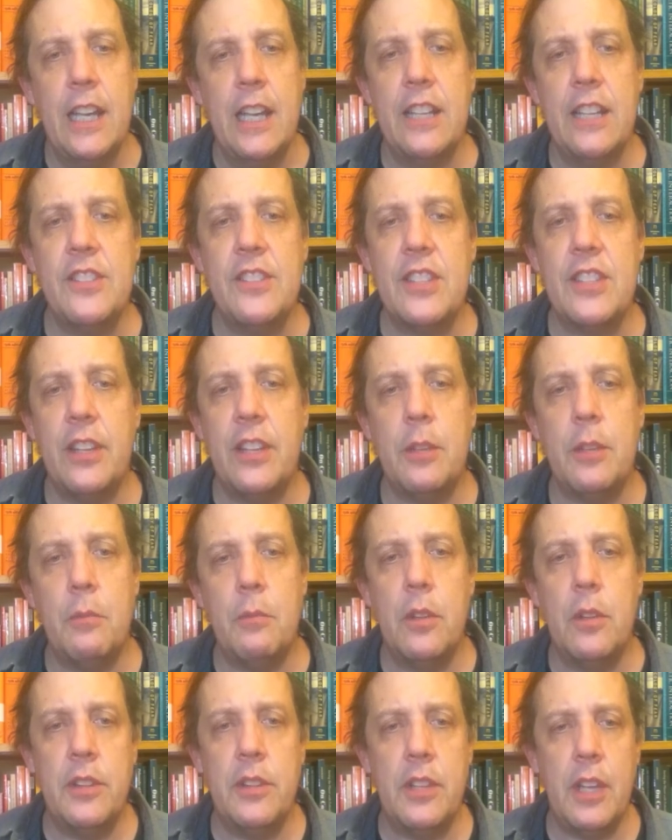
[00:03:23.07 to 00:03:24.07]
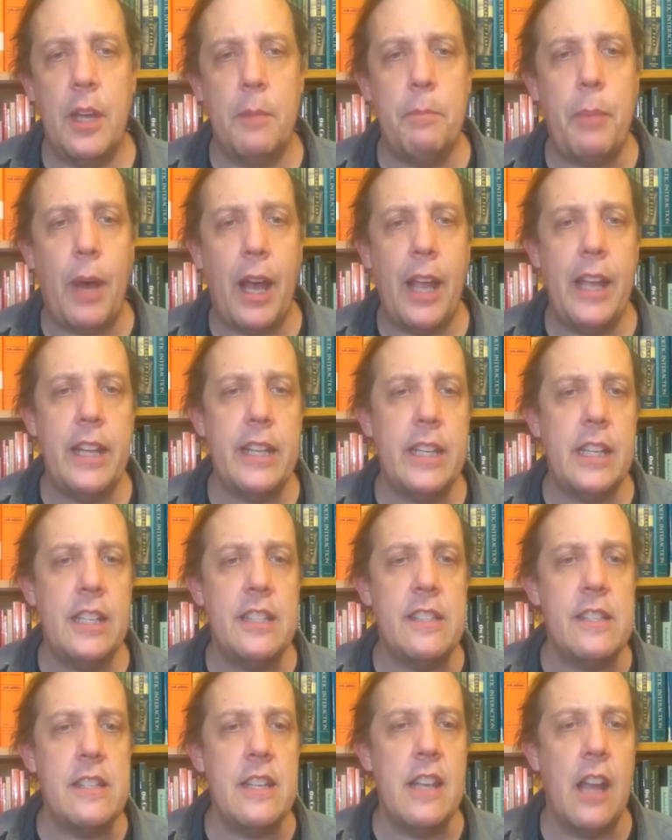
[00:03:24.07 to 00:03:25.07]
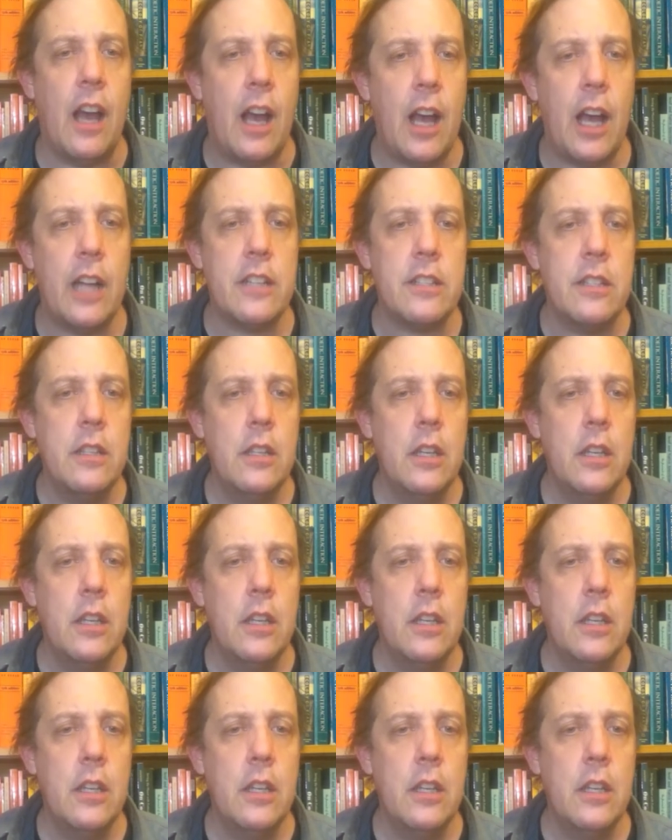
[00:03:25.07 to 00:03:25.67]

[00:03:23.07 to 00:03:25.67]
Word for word: and say that, that piety is not,